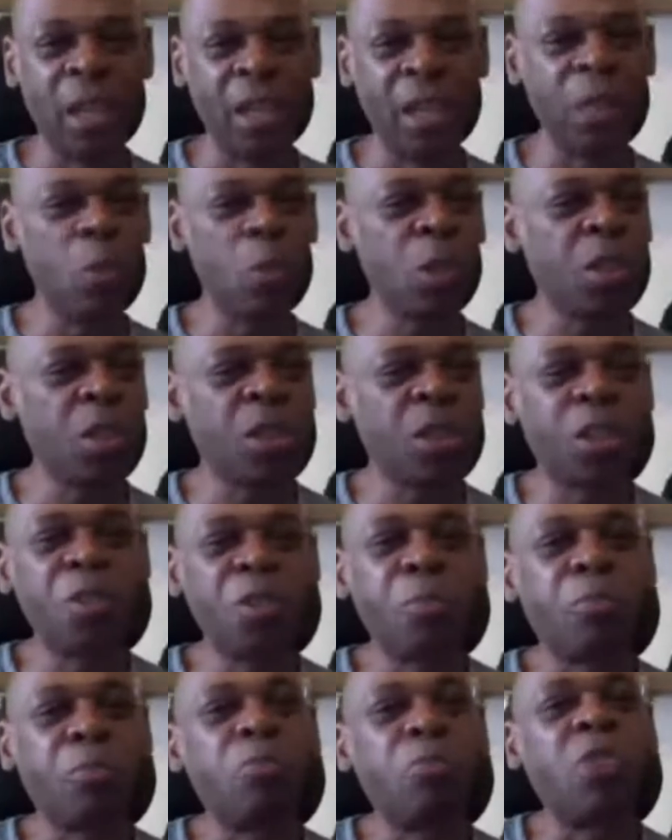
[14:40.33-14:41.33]
he wasn't
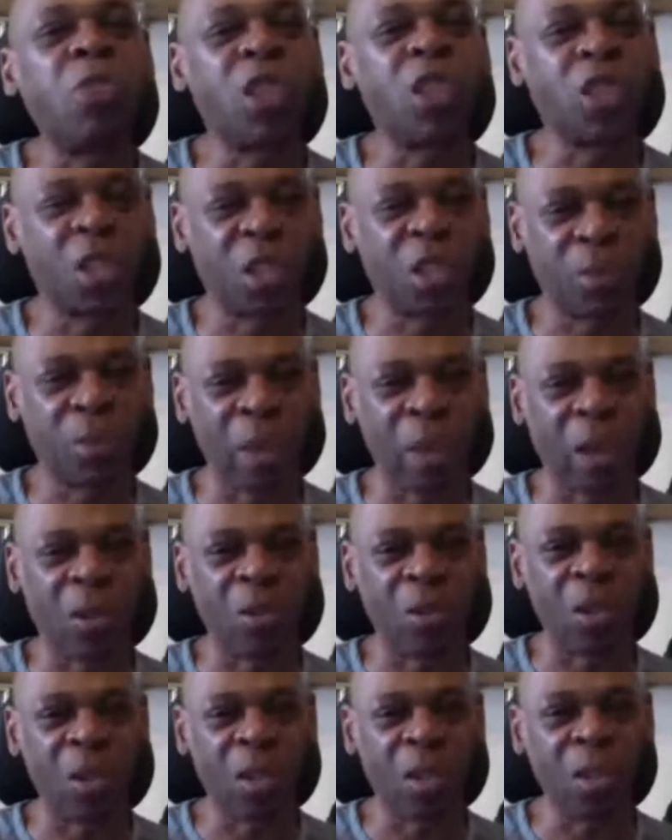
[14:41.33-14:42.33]
too precious about
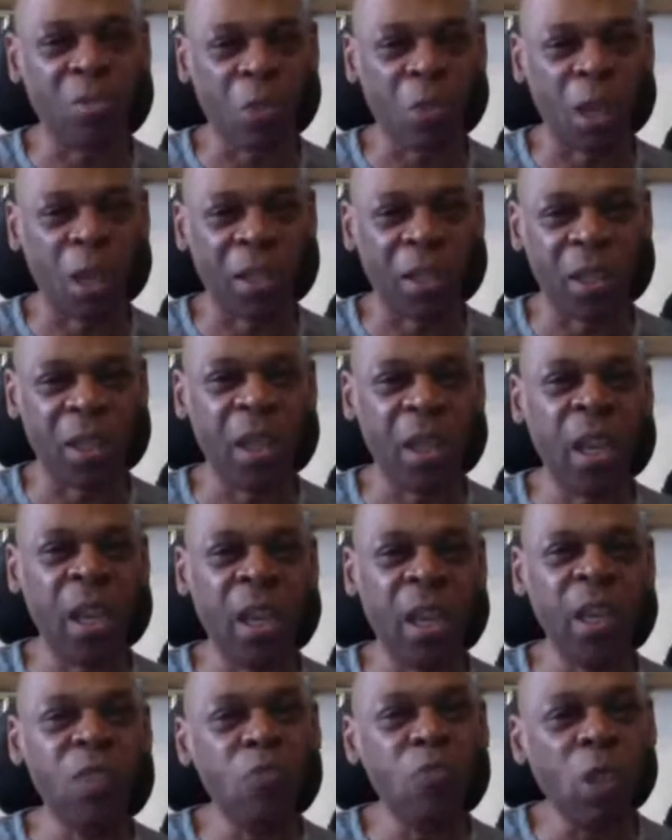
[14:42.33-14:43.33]
his writing.
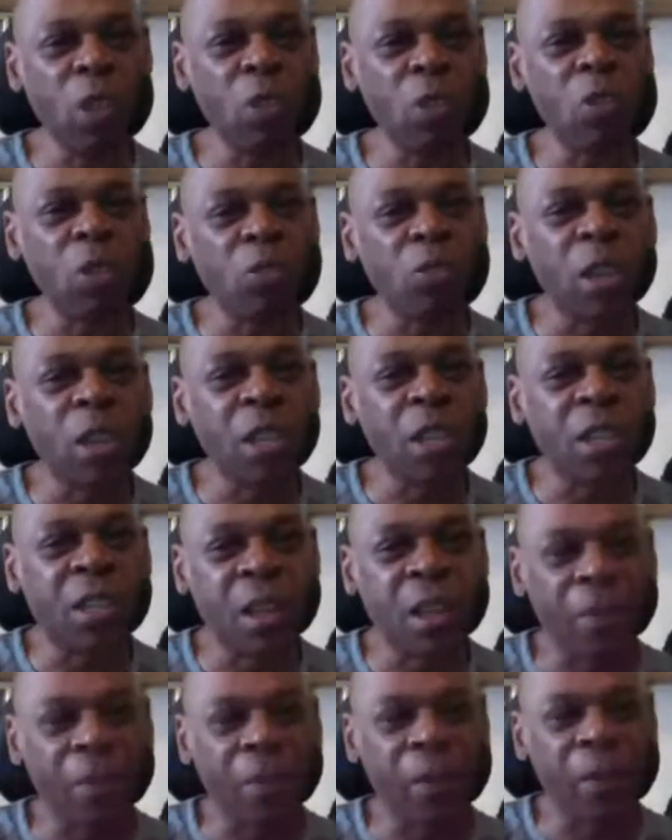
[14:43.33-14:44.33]
He wrote great
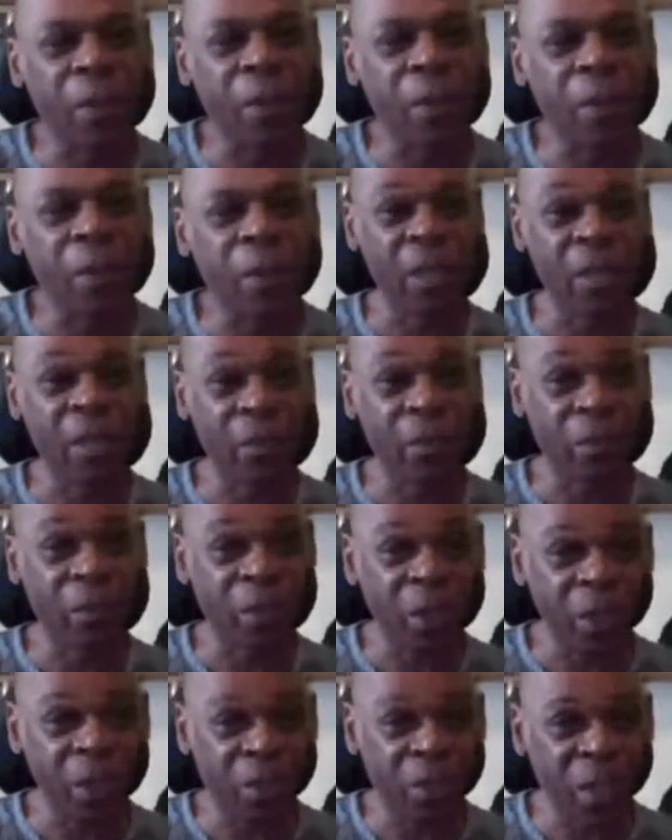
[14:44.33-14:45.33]
stuff anyway. And
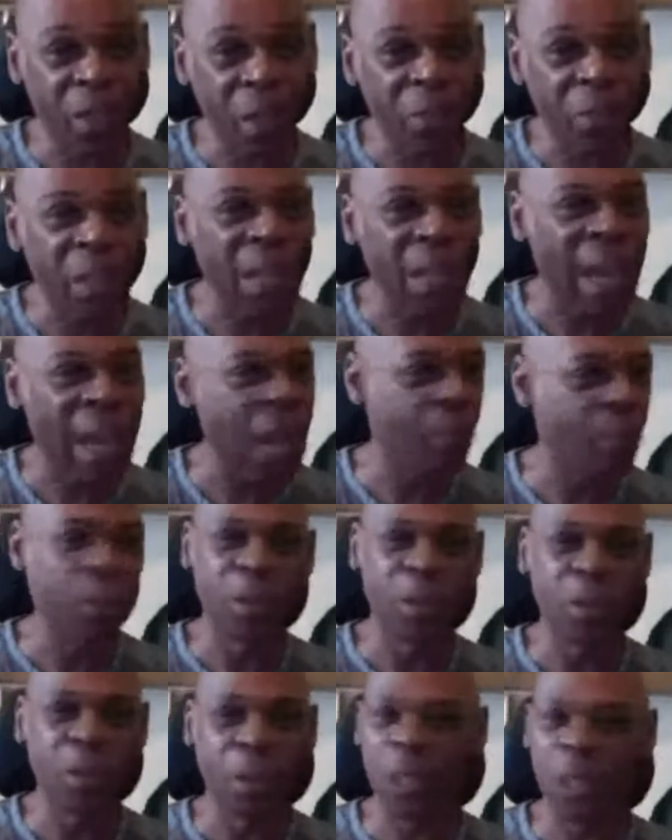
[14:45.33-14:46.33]
if something
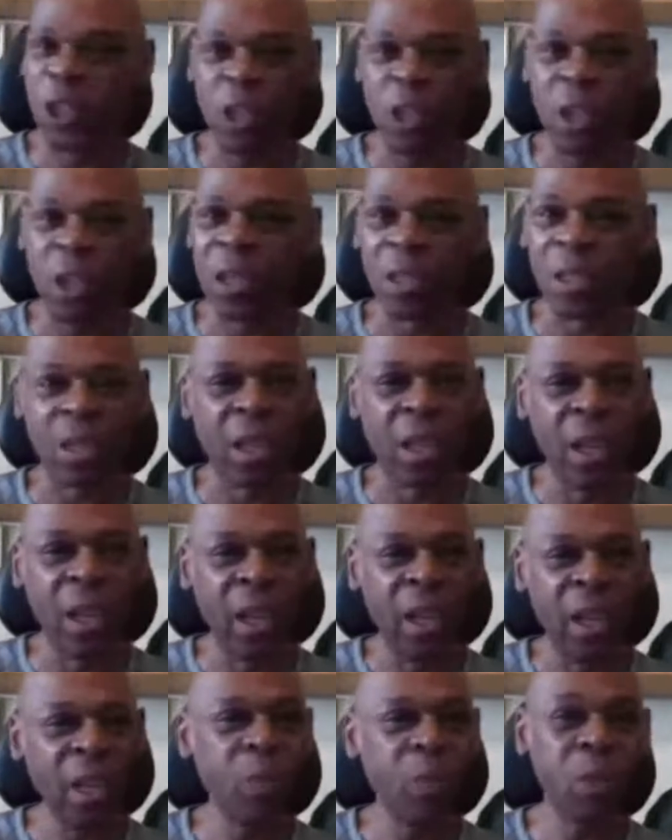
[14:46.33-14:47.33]
happened by chance, he